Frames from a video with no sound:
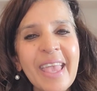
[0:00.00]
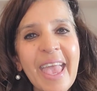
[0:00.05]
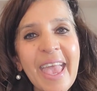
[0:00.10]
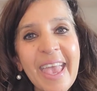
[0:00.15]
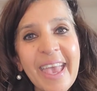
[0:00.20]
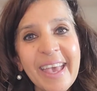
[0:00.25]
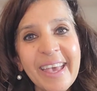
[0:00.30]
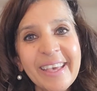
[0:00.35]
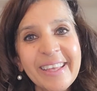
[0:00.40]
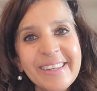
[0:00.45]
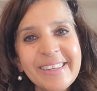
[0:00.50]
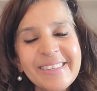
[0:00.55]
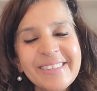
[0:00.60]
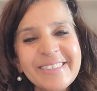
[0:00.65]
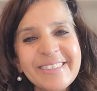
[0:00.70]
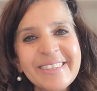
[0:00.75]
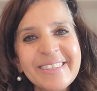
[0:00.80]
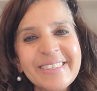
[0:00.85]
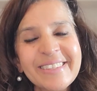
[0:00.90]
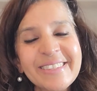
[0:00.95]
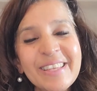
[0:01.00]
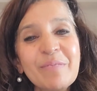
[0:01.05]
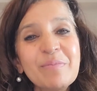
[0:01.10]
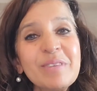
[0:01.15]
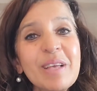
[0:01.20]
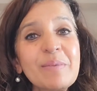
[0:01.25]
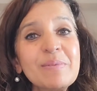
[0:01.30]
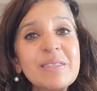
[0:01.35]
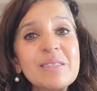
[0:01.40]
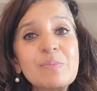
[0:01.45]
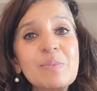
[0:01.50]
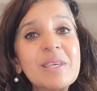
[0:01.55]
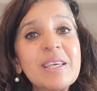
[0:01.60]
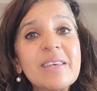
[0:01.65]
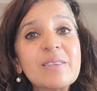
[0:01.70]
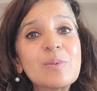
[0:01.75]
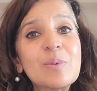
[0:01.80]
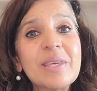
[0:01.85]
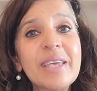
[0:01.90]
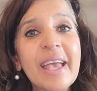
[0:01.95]
And sometimes it's
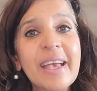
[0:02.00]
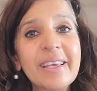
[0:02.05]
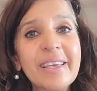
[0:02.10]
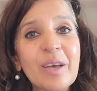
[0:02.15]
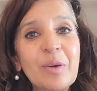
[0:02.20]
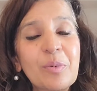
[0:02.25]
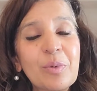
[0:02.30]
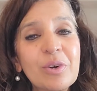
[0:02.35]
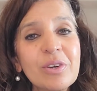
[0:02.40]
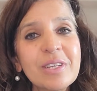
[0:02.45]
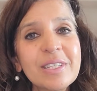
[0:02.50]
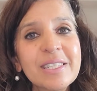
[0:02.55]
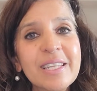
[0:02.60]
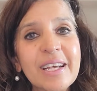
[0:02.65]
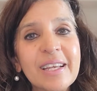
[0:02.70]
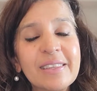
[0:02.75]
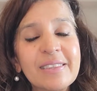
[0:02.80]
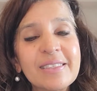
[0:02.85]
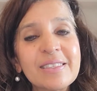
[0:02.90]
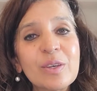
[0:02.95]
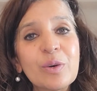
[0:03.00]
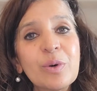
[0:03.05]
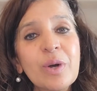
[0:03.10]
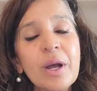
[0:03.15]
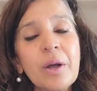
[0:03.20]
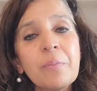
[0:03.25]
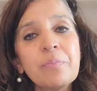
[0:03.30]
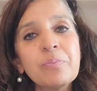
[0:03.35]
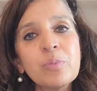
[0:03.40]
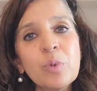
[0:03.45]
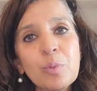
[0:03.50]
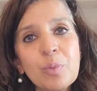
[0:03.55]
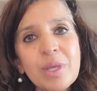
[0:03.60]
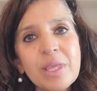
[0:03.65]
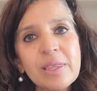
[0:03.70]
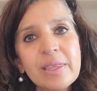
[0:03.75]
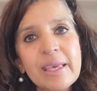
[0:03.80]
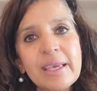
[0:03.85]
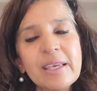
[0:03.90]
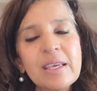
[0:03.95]
because we can't get work done. So when we
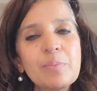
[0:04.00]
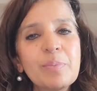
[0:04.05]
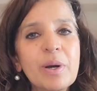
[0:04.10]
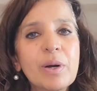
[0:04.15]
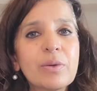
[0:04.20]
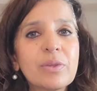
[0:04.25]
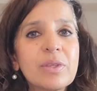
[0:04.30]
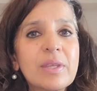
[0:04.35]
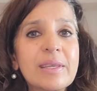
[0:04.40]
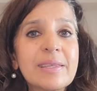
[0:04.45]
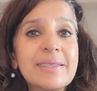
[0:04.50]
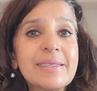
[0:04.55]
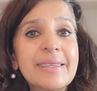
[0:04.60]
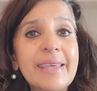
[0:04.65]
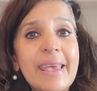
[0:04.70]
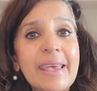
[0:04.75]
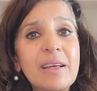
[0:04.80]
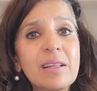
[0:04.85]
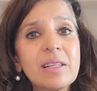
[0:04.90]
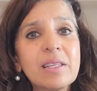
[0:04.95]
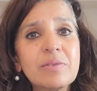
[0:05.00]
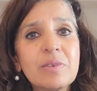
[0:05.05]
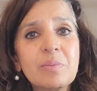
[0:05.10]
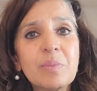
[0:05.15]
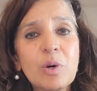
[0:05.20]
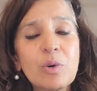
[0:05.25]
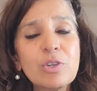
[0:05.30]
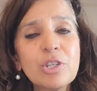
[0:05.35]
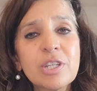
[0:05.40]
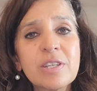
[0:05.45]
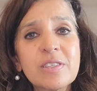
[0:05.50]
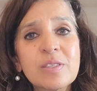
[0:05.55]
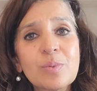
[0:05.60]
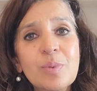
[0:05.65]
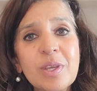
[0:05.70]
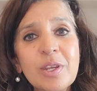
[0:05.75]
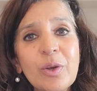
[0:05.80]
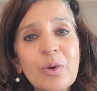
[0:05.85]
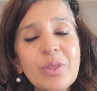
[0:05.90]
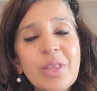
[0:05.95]
think about the scale of emotions,
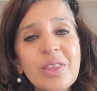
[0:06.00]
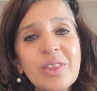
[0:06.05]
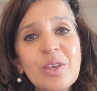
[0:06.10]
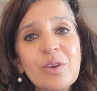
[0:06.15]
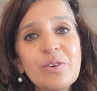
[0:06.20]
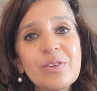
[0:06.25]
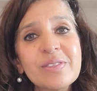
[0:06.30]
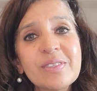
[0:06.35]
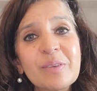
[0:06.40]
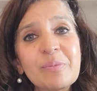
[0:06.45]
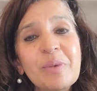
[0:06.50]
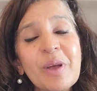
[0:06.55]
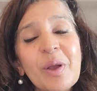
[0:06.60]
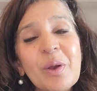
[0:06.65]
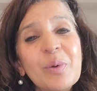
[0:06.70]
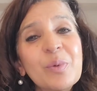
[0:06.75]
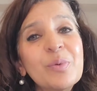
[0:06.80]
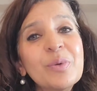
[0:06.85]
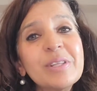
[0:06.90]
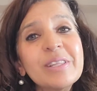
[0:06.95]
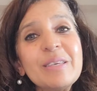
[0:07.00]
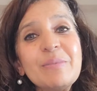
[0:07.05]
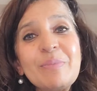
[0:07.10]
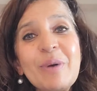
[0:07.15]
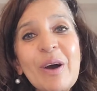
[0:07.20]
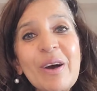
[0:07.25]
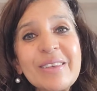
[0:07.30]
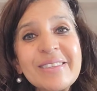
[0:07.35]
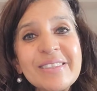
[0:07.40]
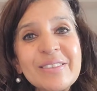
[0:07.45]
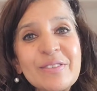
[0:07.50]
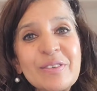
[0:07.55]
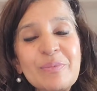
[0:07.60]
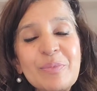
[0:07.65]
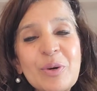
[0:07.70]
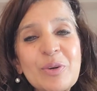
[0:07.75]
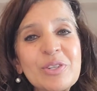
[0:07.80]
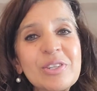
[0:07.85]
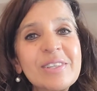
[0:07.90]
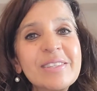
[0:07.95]
we know that there are some really positive
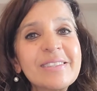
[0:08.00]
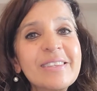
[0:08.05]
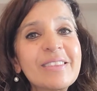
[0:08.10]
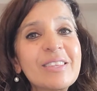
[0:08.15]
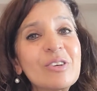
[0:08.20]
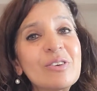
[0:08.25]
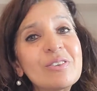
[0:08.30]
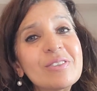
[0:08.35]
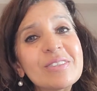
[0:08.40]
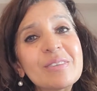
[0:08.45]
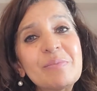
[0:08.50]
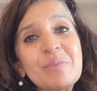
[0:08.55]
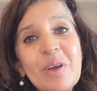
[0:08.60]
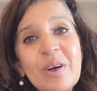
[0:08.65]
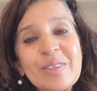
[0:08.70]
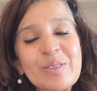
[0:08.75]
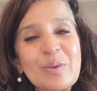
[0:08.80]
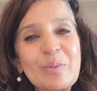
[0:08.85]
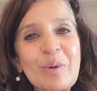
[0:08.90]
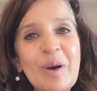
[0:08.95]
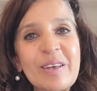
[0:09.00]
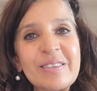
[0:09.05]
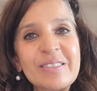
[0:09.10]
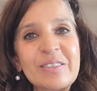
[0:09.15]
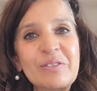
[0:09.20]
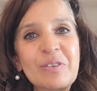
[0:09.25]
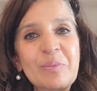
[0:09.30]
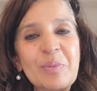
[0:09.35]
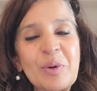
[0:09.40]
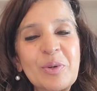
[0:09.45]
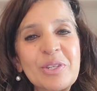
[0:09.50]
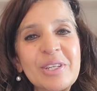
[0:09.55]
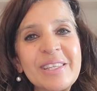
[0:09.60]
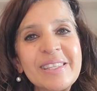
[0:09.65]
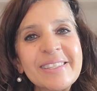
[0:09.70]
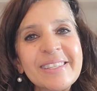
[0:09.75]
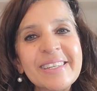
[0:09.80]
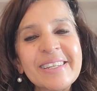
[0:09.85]
emotions and there are some not so positive emotions.